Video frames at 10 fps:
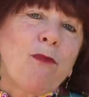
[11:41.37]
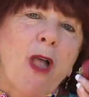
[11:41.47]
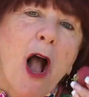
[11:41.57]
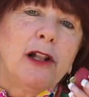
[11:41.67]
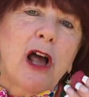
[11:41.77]

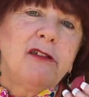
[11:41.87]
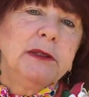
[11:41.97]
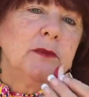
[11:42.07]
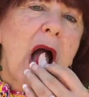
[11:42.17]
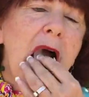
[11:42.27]
I love it.
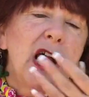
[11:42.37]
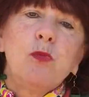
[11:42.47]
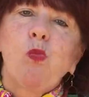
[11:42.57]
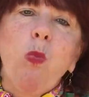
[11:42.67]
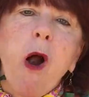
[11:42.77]

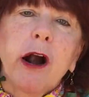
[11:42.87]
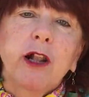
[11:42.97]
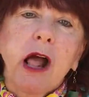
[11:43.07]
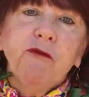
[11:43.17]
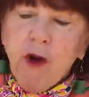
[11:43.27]
I
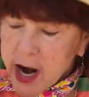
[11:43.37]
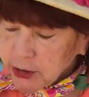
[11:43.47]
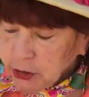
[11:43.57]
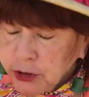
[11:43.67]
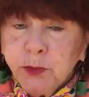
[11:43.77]
love
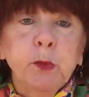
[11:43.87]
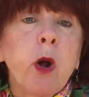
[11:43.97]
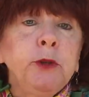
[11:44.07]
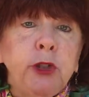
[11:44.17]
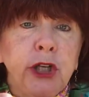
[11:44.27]
radishes.
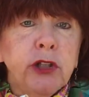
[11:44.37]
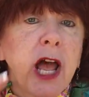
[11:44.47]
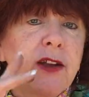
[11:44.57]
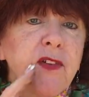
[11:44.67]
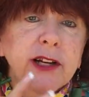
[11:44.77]
Do you
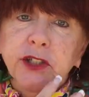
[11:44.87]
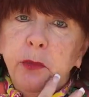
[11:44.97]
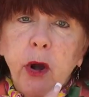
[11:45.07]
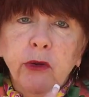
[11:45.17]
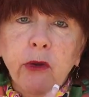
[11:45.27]
like
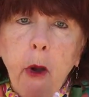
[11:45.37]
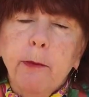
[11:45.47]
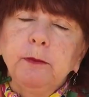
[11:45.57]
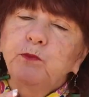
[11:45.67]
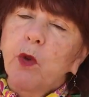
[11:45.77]
vegetables?
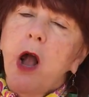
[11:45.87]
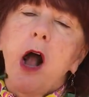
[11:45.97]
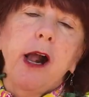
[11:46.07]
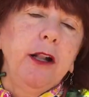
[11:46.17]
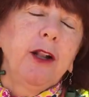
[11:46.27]

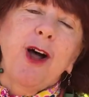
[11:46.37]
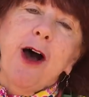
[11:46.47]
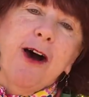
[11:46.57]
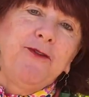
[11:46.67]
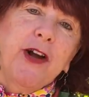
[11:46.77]
I
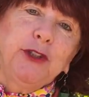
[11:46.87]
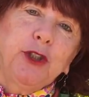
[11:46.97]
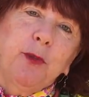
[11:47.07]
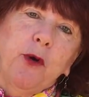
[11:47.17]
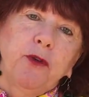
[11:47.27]
love
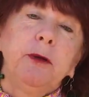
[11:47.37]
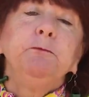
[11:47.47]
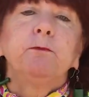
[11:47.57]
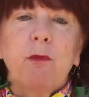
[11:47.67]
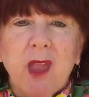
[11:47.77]
vegetables.
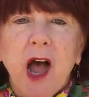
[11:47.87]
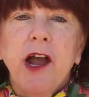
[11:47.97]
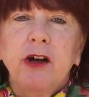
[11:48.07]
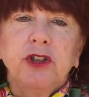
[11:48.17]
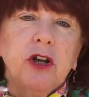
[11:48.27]
I
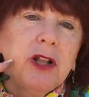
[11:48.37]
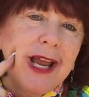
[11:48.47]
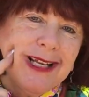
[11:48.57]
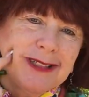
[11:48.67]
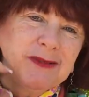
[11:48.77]
also
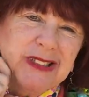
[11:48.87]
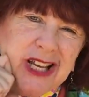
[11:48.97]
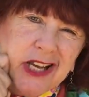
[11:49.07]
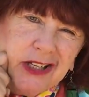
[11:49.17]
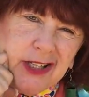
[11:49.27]
like
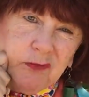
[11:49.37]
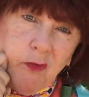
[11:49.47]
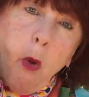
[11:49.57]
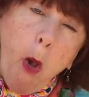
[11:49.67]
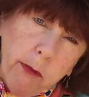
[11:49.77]
candy.
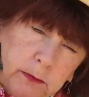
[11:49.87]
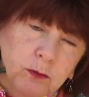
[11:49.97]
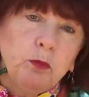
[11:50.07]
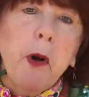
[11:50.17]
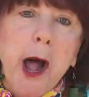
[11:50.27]

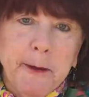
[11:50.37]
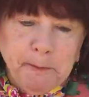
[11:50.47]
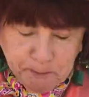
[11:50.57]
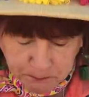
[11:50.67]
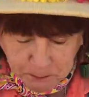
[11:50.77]
But
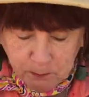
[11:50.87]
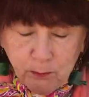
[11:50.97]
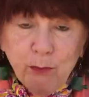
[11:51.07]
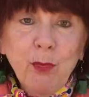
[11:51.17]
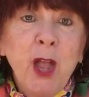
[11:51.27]

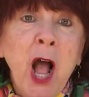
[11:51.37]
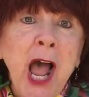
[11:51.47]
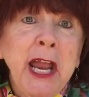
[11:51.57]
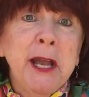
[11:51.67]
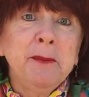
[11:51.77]

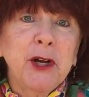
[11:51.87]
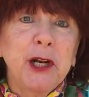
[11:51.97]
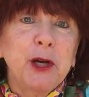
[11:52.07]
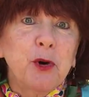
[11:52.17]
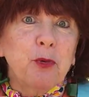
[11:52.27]
I am going
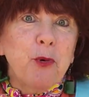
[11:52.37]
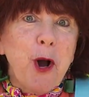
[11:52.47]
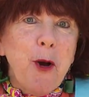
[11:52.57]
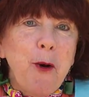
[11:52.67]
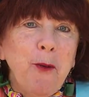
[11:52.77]
to
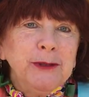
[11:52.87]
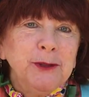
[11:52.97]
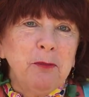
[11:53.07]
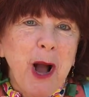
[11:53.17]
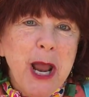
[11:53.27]
grow
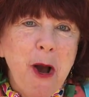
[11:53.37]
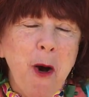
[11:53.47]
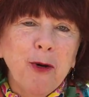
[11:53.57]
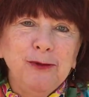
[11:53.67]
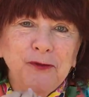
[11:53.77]
my
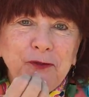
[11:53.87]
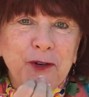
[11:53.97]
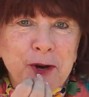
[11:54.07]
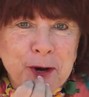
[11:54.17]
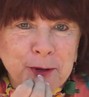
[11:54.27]
own
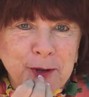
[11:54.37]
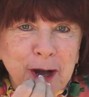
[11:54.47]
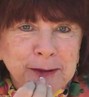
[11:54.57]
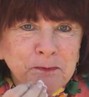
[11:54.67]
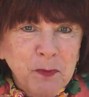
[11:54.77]
food.
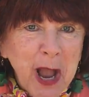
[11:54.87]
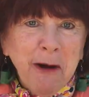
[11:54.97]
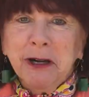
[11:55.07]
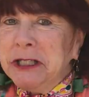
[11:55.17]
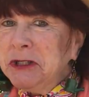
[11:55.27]
How
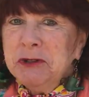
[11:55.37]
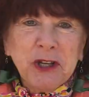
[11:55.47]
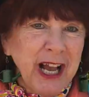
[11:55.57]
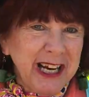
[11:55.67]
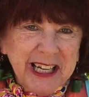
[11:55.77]

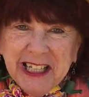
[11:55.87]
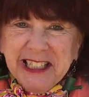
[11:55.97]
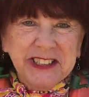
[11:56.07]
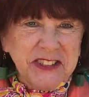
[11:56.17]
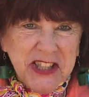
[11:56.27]
exciting
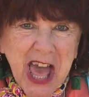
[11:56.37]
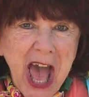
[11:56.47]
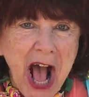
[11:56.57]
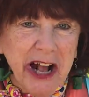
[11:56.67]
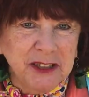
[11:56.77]
is
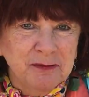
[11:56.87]
that?